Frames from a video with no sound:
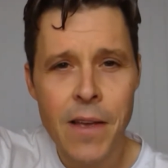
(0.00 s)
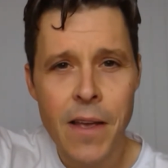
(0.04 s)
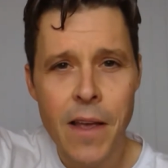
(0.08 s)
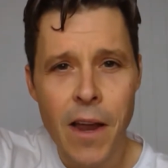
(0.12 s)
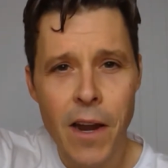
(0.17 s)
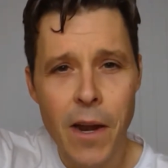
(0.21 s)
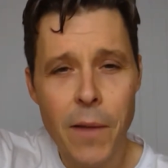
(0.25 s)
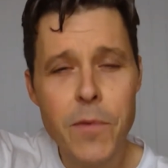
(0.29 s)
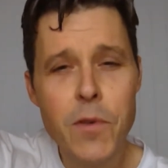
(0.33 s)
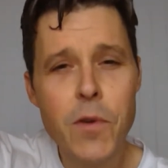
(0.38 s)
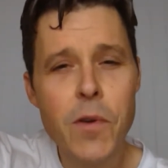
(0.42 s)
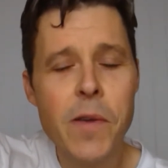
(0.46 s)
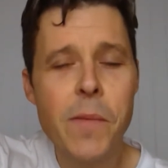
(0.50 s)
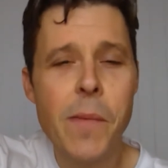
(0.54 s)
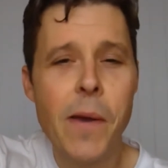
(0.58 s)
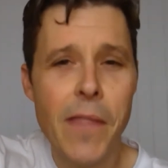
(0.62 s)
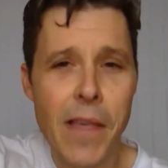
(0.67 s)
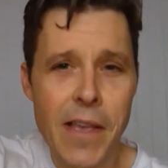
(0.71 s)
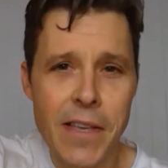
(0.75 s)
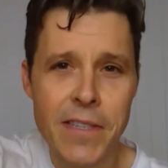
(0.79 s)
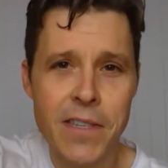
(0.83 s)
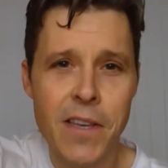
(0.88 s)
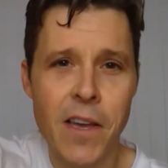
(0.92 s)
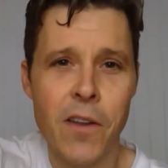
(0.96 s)
And I'm talking about their
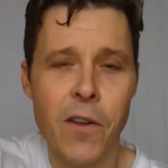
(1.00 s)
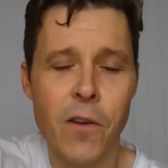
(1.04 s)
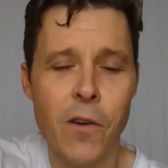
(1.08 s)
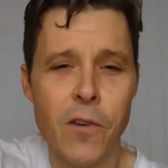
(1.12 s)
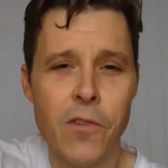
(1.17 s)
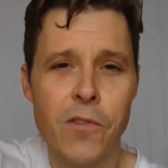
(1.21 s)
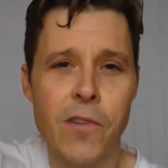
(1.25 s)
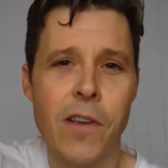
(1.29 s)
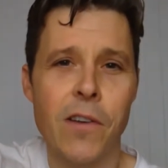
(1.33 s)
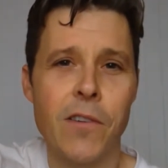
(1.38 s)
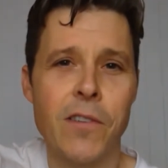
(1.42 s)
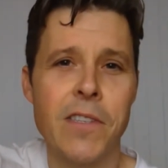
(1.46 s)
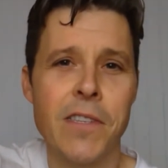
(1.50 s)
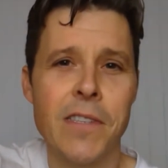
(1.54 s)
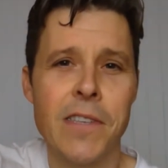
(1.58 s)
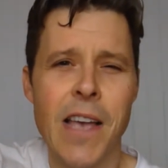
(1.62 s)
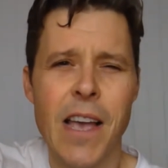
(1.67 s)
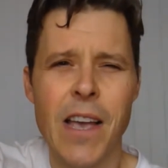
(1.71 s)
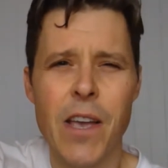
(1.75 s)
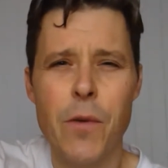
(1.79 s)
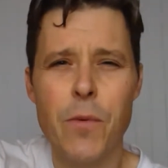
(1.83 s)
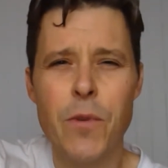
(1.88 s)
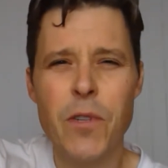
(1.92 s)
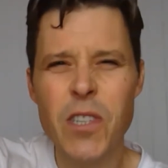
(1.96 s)
son, André
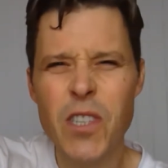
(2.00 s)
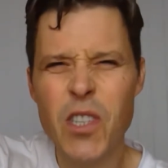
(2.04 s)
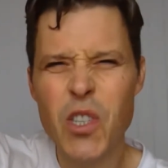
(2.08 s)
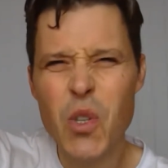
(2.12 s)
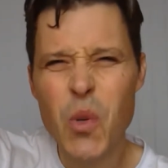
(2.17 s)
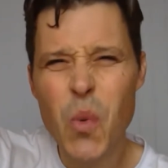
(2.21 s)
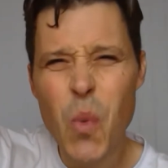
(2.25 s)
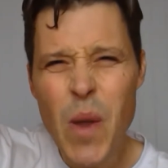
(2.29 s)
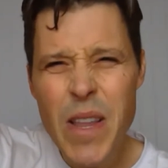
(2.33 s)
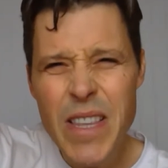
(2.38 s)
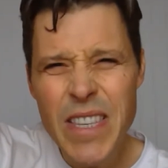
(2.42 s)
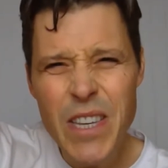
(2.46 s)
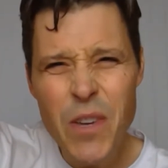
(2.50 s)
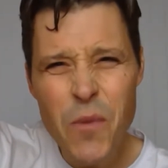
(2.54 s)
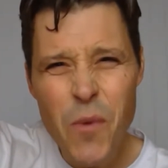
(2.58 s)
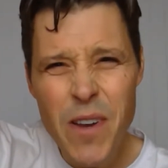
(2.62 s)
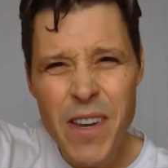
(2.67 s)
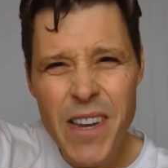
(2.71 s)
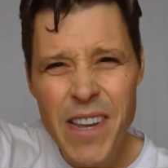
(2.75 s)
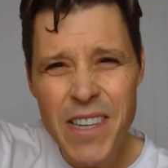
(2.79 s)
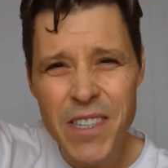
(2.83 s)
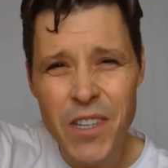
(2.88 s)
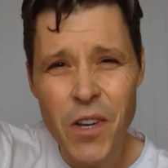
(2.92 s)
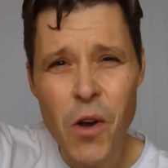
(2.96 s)
Ostertag, who was just 21
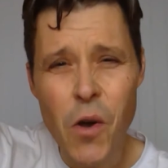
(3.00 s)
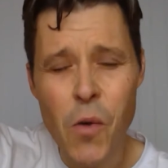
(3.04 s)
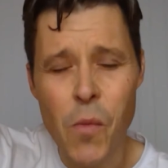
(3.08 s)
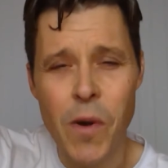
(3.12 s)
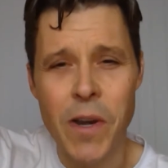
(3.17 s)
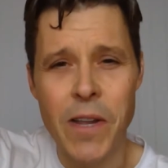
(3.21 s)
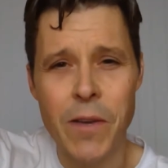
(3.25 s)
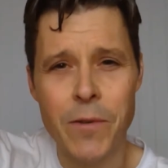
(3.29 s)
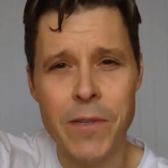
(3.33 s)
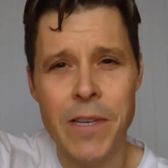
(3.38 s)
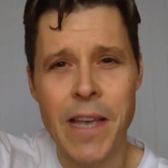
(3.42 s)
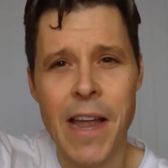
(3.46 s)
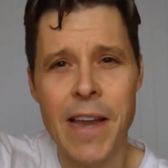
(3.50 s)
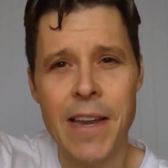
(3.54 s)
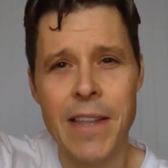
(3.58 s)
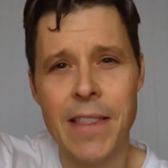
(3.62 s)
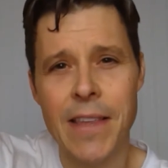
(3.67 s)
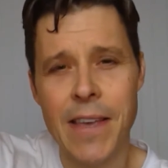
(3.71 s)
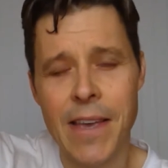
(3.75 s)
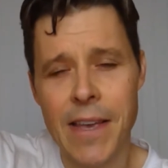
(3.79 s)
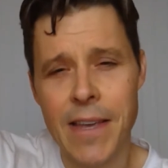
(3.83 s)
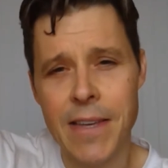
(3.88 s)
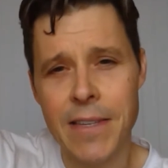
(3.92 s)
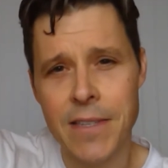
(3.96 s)
years old when he was handed the
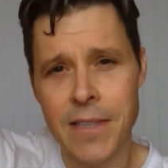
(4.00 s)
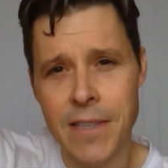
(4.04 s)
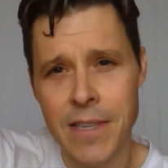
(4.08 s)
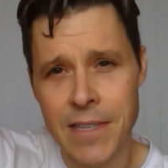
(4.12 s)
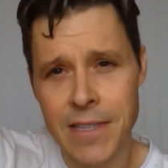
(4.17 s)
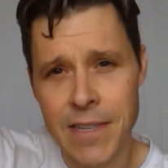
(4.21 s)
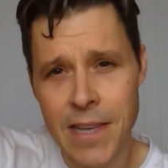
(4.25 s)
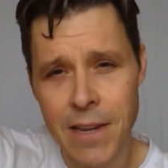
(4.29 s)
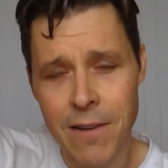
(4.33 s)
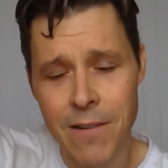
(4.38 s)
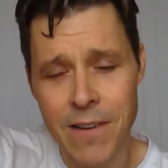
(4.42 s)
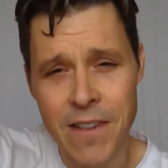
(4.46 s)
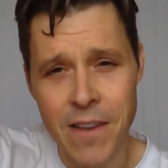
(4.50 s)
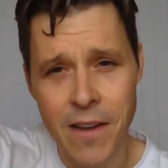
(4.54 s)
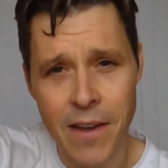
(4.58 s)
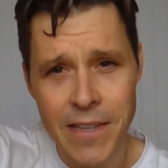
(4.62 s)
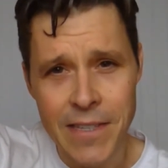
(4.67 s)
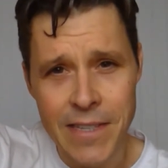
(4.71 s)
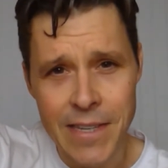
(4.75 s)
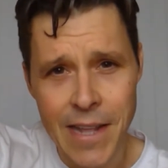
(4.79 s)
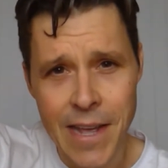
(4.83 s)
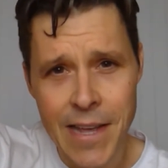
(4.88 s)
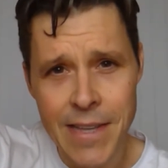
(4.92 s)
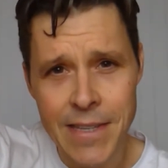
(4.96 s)
keys to the cellar in
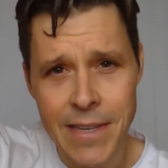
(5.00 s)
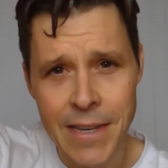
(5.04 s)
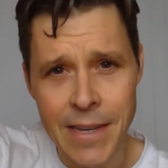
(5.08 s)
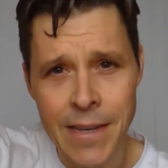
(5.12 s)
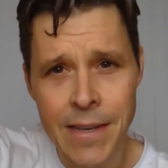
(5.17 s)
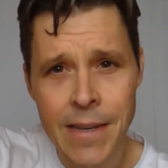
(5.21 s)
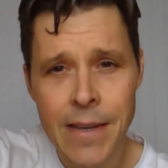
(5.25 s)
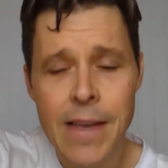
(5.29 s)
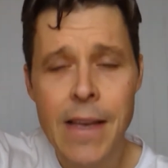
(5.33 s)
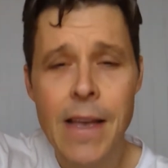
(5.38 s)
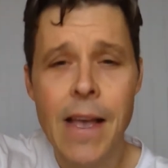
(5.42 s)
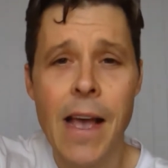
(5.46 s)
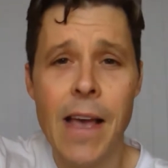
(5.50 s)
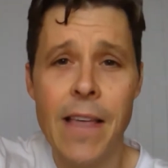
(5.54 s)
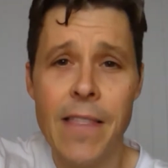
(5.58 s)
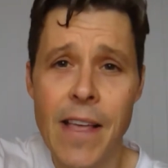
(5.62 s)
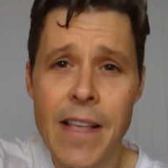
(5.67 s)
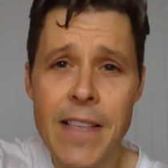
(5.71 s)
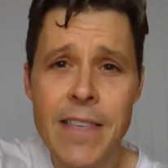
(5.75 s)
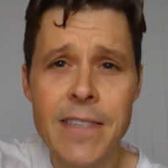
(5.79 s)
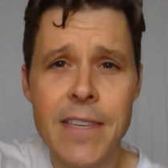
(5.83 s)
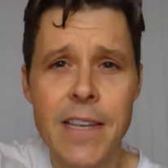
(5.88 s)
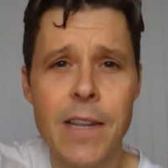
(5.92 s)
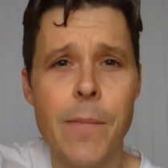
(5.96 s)
1980, and
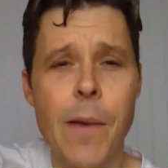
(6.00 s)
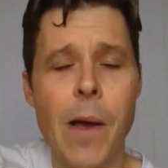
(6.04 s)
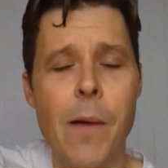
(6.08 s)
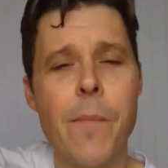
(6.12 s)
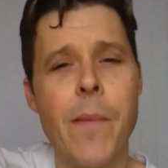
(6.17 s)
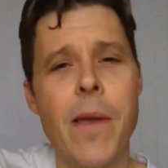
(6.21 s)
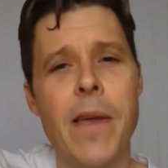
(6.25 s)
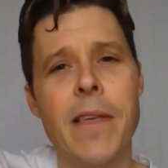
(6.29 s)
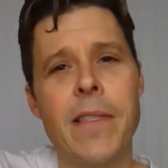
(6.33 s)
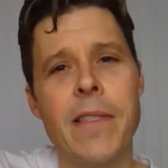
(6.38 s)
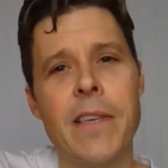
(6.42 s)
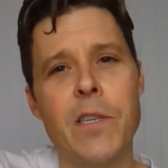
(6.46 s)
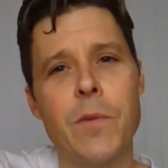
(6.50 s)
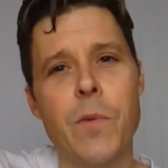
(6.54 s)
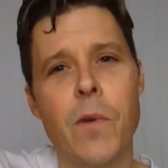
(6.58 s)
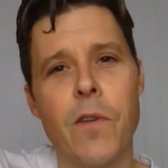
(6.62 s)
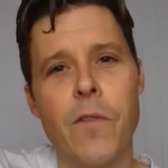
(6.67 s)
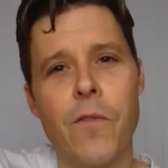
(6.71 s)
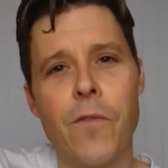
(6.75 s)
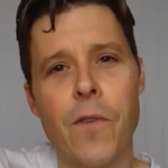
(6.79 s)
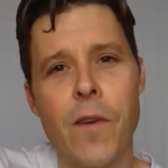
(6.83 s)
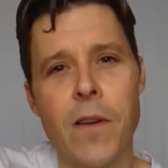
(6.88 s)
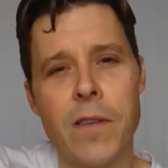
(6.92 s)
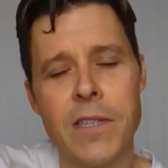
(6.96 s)
then set about making this one of
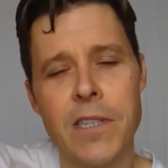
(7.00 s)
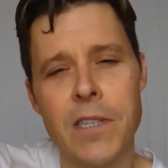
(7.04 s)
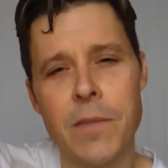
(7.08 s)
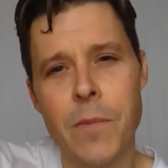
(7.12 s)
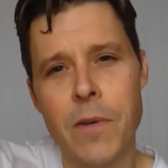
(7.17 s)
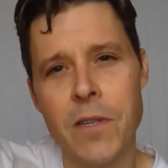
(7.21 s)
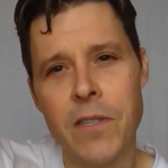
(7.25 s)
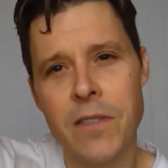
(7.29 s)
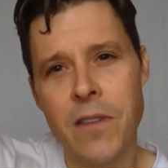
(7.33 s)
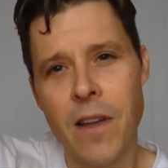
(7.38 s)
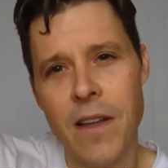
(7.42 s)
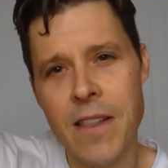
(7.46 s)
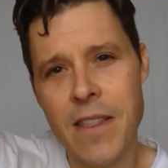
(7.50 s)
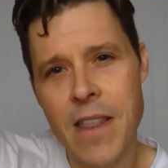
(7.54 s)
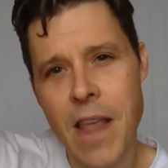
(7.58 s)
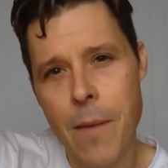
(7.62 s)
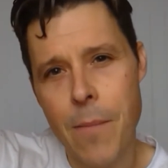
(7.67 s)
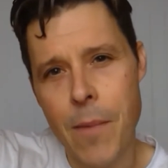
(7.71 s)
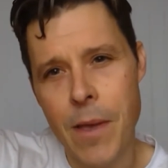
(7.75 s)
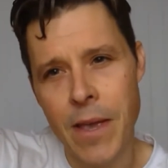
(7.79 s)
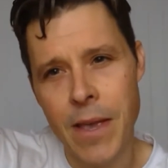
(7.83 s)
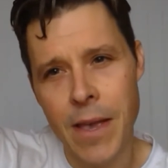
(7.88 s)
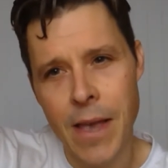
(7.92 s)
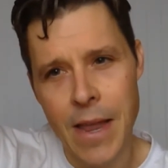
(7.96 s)
France's most
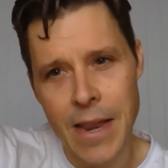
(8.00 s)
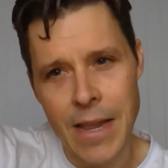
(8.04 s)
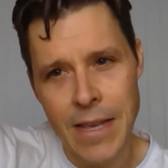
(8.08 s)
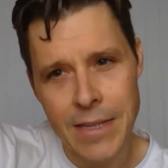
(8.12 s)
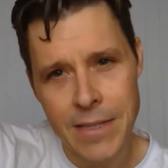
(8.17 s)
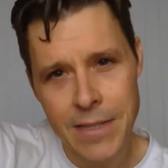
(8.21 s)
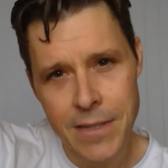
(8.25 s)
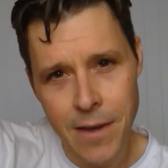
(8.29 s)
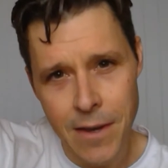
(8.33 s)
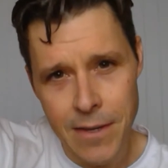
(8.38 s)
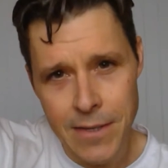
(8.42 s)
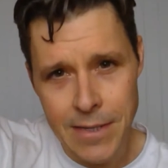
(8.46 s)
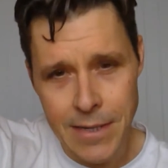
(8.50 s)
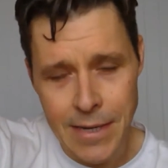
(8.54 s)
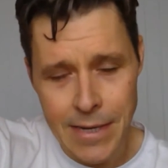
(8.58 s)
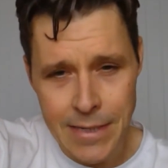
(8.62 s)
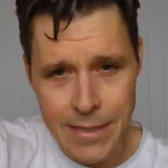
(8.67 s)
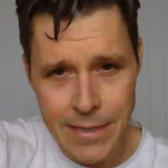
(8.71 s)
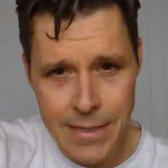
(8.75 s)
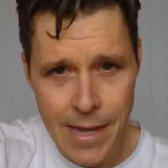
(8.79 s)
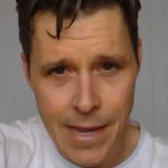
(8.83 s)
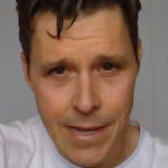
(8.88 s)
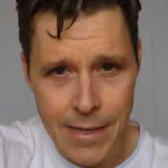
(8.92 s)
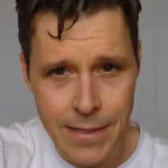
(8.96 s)
dynamic and exciting
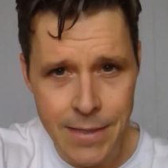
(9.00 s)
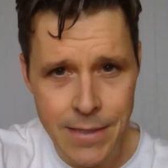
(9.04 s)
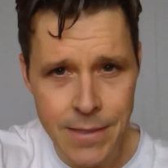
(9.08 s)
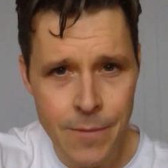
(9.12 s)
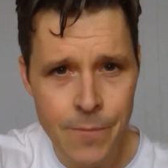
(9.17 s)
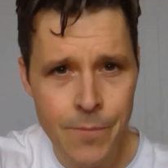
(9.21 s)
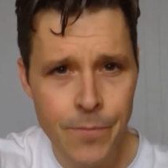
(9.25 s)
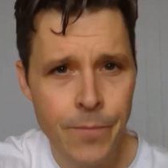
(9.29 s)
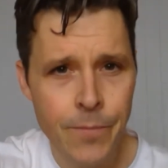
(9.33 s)
estates.